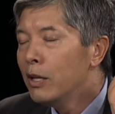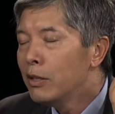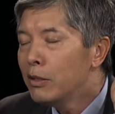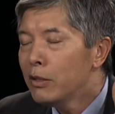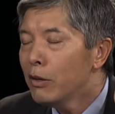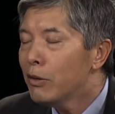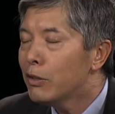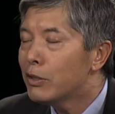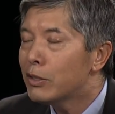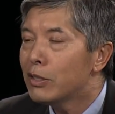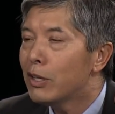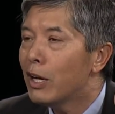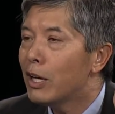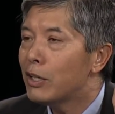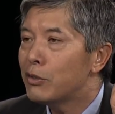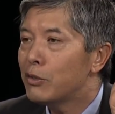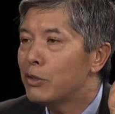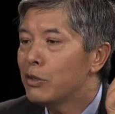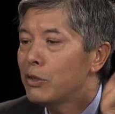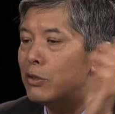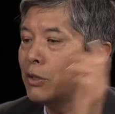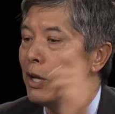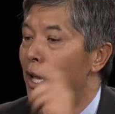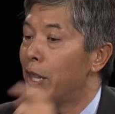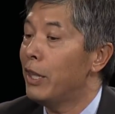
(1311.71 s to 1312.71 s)
No, it's not
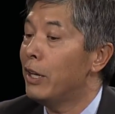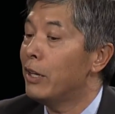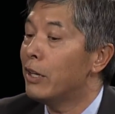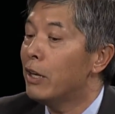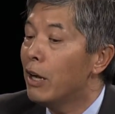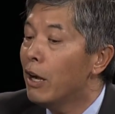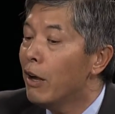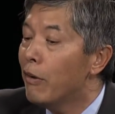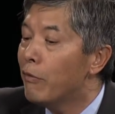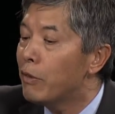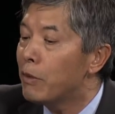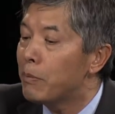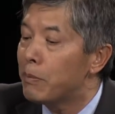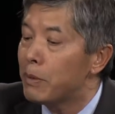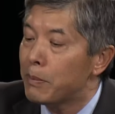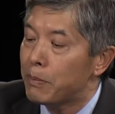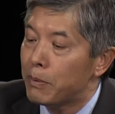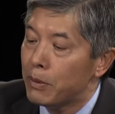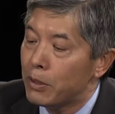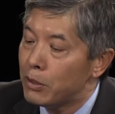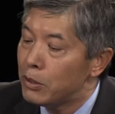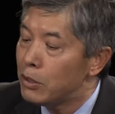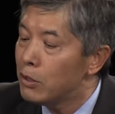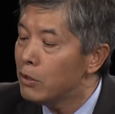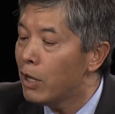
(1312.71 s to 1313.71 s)
true. And then of the
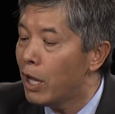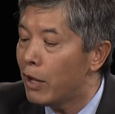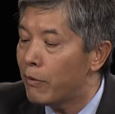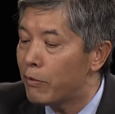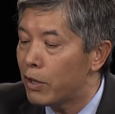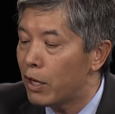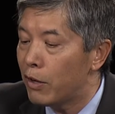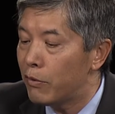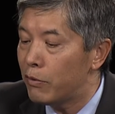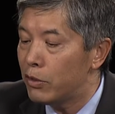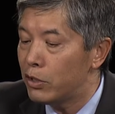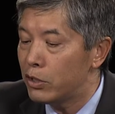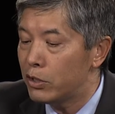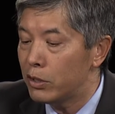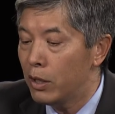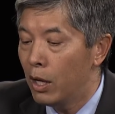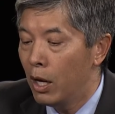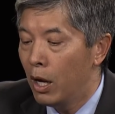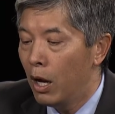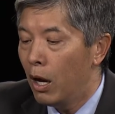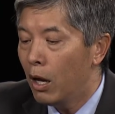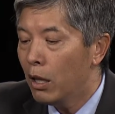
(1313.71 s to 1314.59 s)
people who do have coverage,